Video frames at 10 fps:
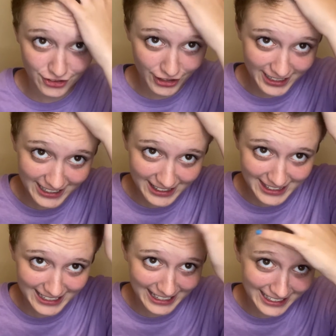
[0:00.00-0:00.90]
straighten it
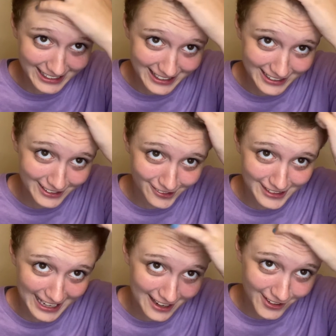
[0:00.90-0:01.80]
to get it to go
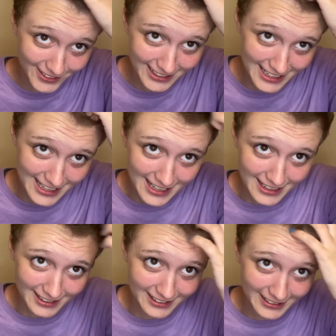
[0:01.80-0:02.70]
down.
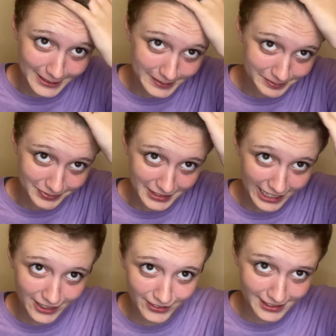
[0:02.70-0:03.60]
Um,
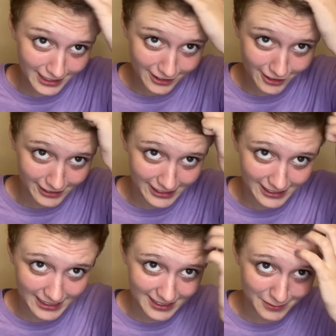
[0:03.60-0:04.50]
I know it's kind of hard to
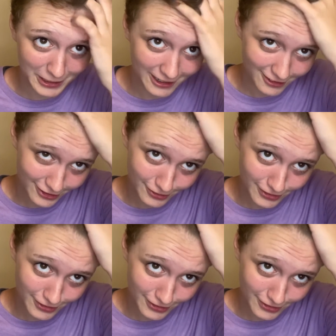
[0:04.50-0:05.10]
see because my hair is so